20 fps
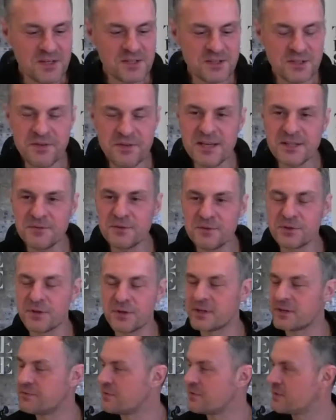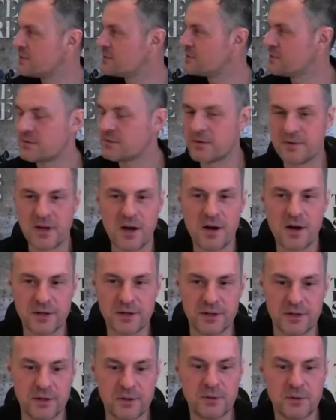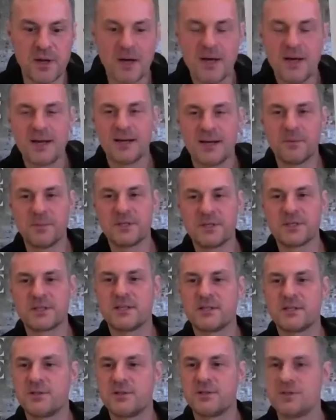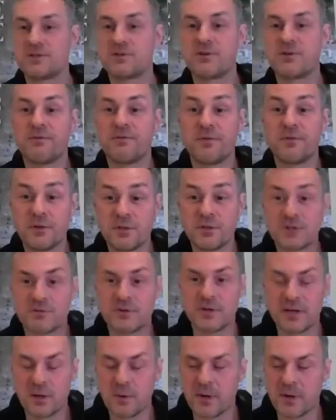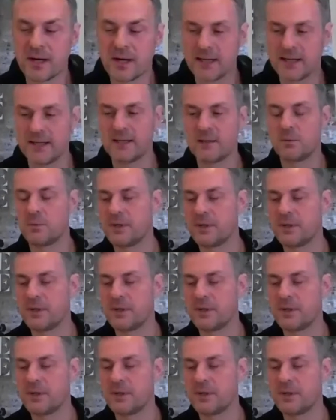So thanks for joining you. For those of you that are new, let me just introduce CreateFuture really quickly.